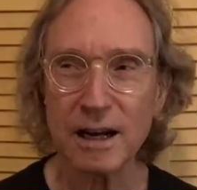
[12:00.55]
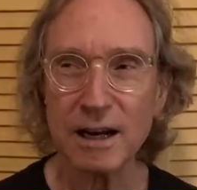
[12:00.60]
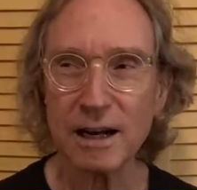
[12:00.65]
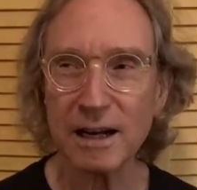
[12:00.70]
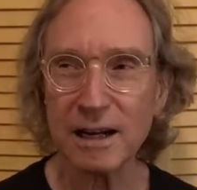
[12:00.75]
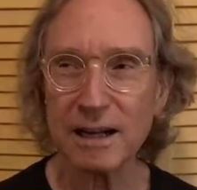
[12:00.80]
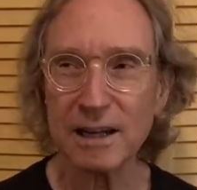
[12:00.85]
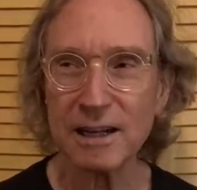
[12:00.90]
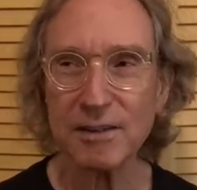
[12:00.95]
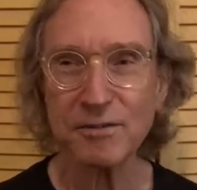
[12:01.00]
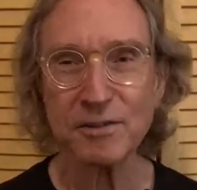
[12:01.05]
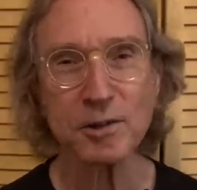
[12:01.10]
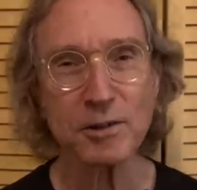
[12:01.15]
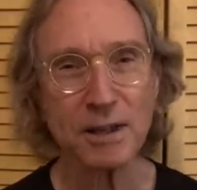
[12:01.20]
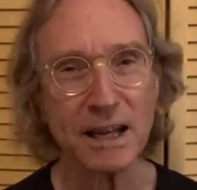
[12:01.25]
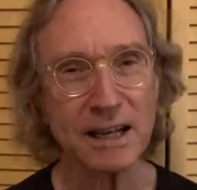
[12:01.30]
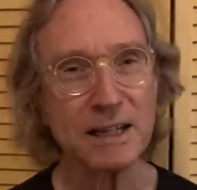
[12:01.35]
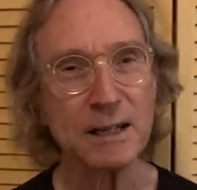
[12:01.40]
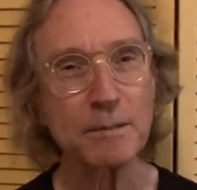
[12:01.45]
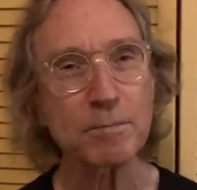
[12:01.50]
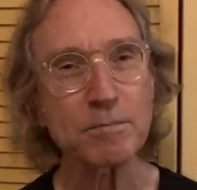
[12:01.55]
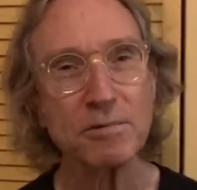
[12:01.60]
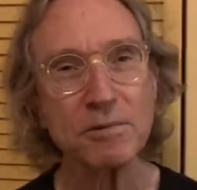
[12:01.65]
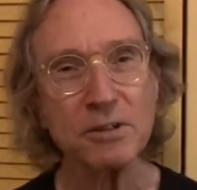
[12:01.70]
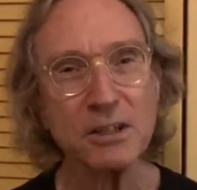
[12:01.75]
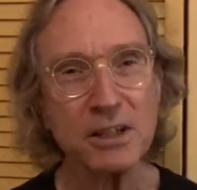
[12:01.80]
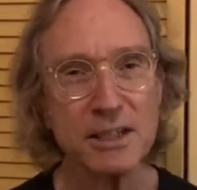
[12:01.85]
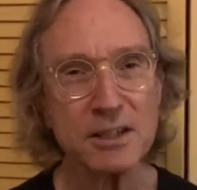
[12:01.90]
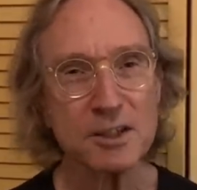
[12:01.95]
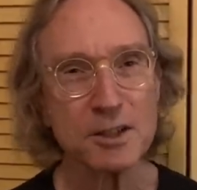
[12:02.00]
If you like it,
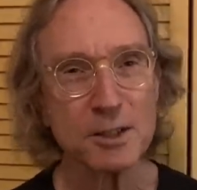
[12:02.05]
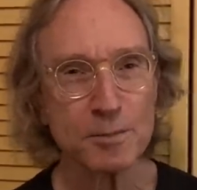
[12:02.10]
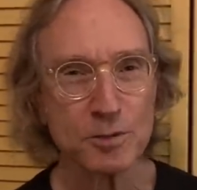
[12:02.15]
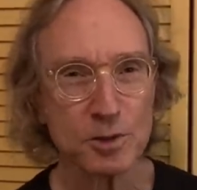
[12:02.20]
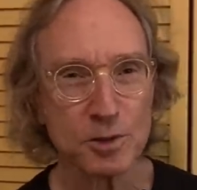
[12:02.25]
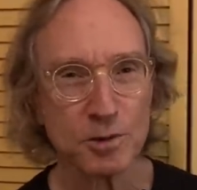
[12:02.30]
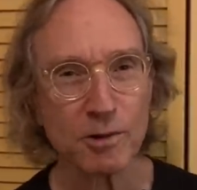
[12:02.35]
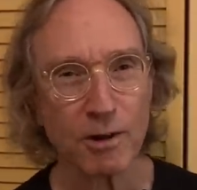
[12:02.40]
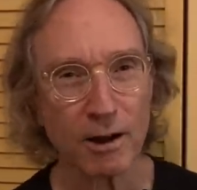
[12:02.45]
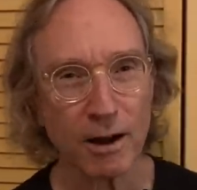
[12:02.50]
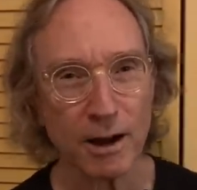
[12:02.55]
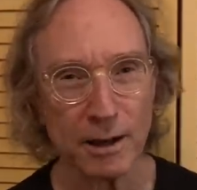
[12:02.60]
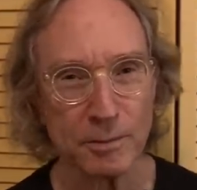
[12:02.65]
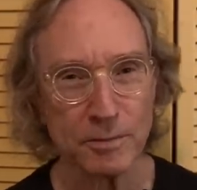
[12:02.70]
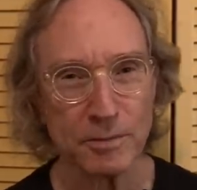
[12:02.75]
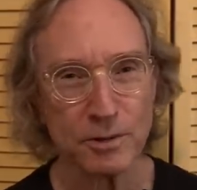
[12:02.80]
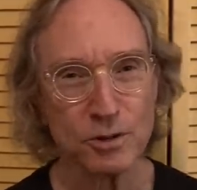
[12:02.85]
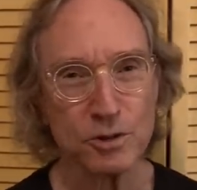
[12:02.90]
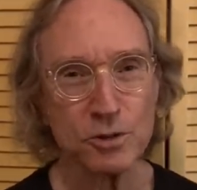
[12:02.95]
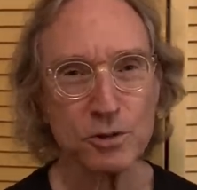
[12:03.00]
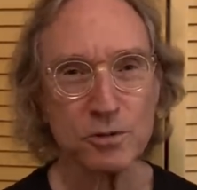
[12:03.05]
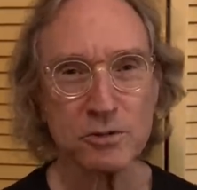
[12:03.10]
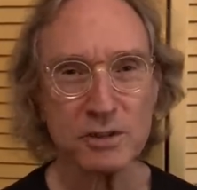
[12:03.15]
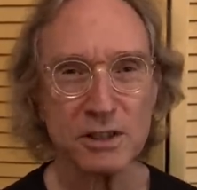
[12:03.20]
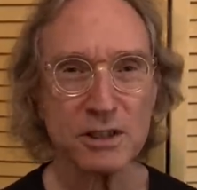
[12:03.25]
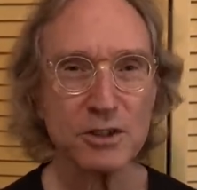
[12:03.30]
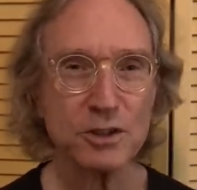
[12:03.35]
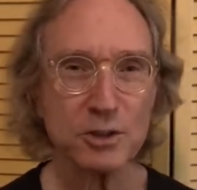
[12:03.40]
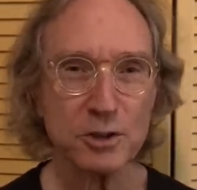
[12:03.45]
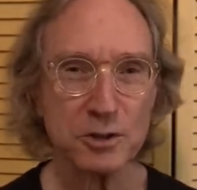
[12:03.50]
please subscribe to
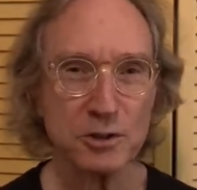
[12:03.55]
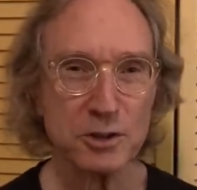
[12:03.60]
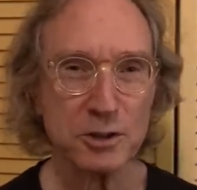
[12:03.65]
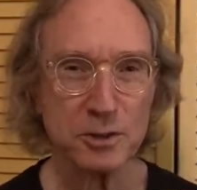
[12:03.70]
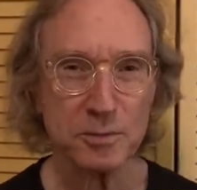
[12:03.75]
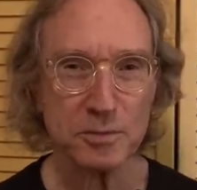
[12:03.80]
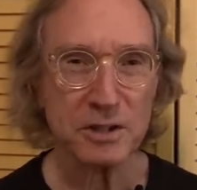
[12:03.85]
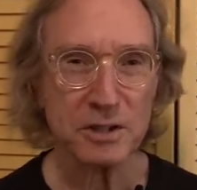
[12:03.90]
this YouTube